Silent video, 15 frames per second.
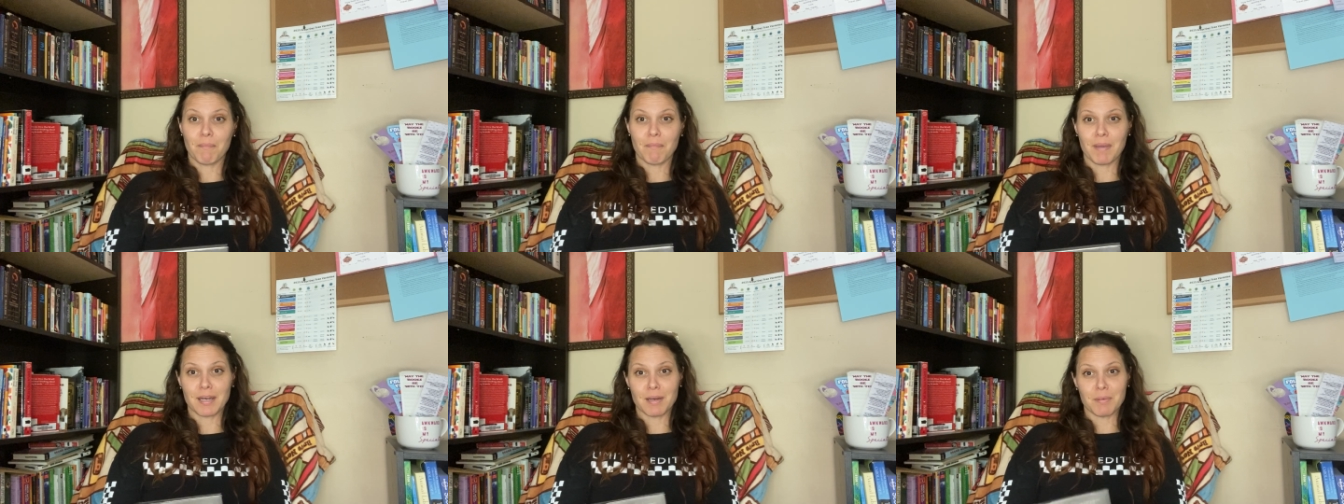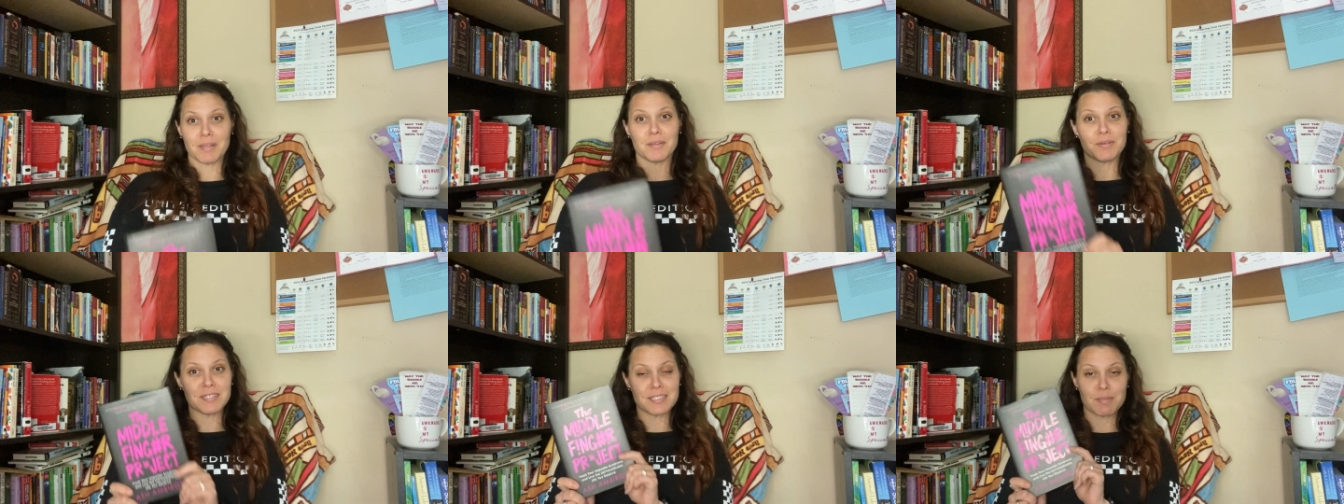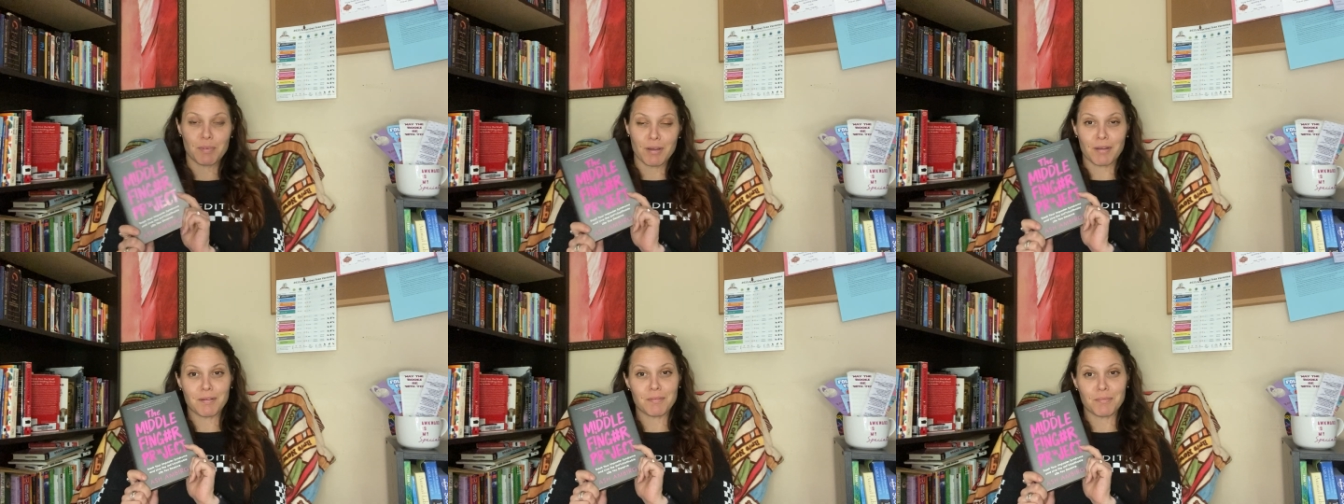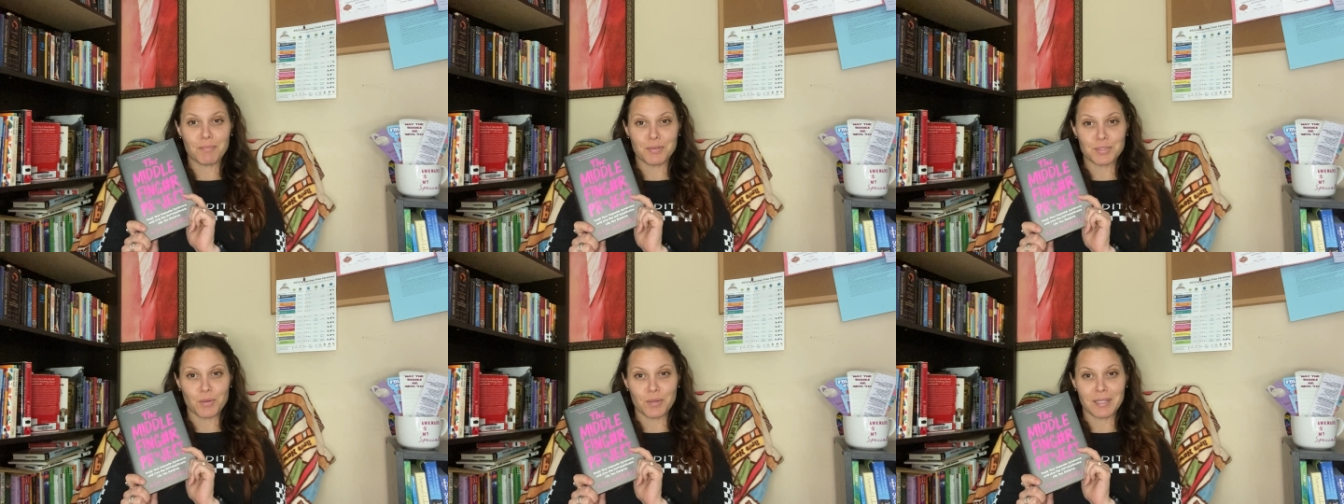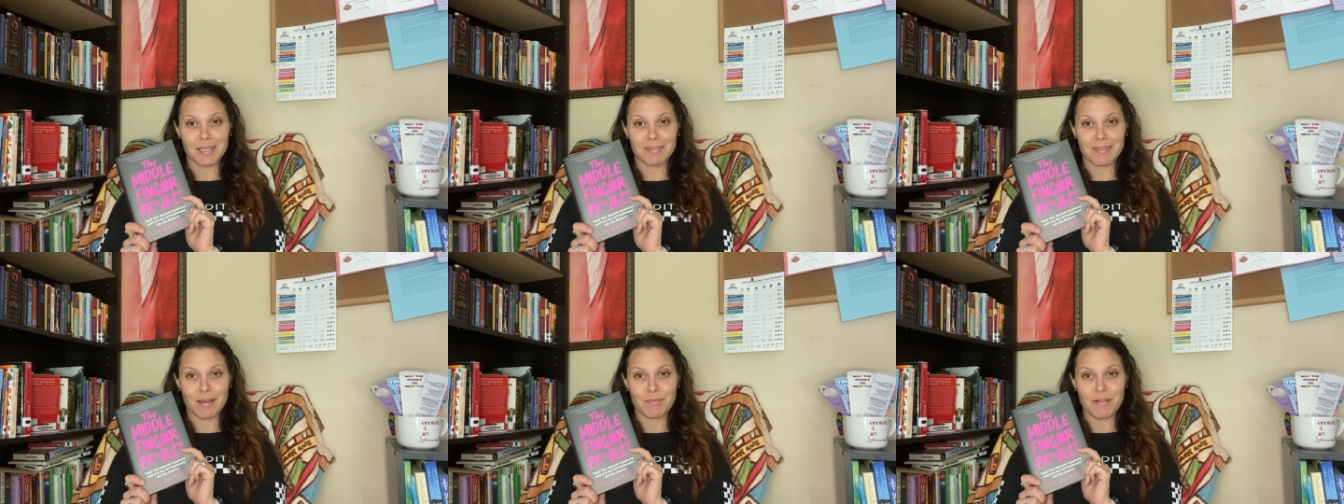Anybody that reads the book will totally
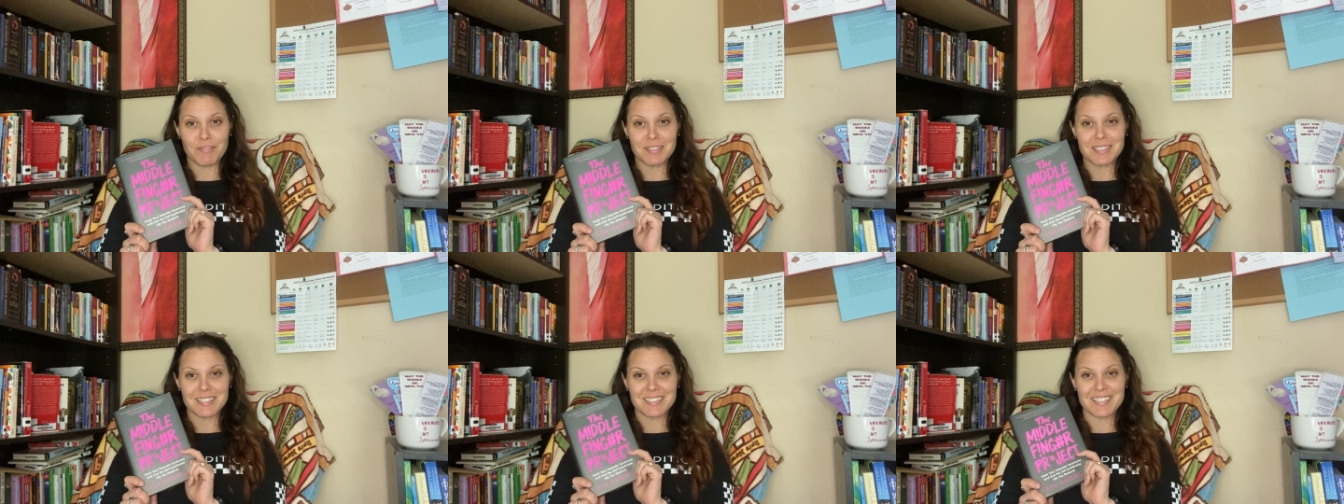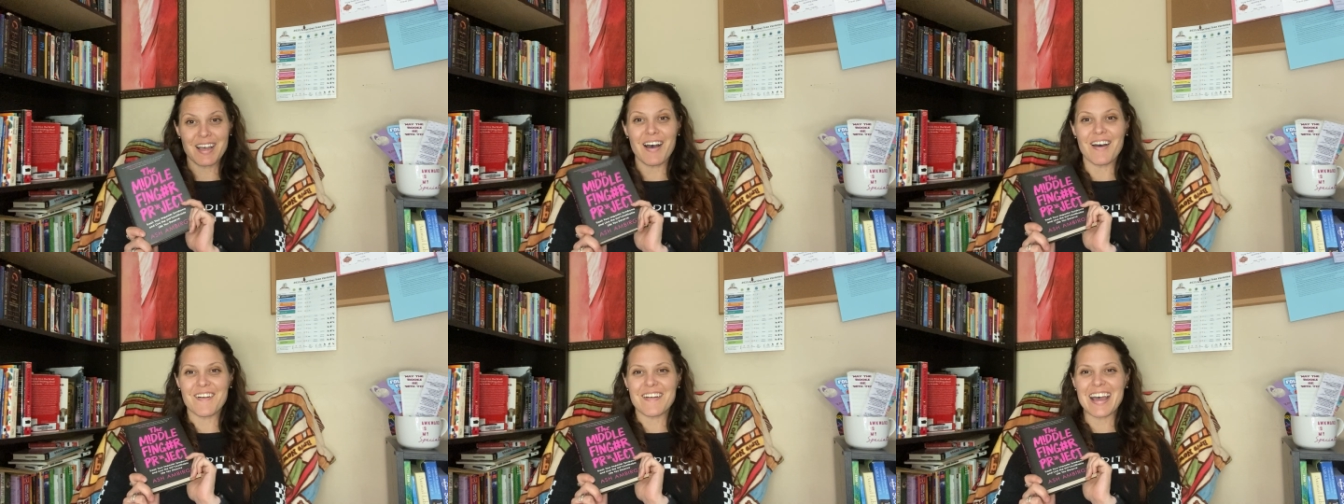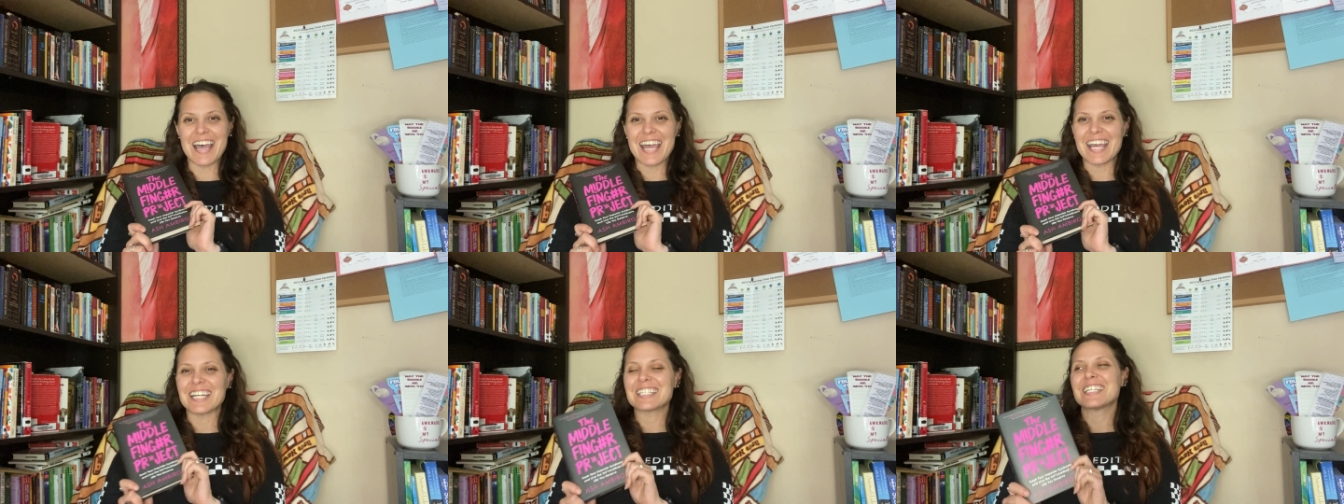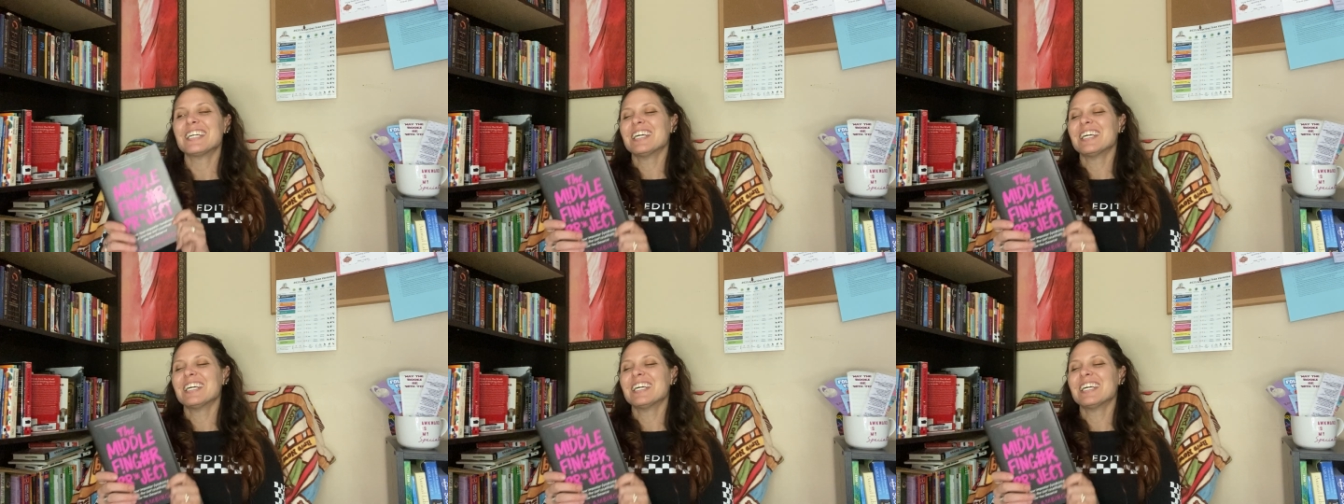get that reference. All right.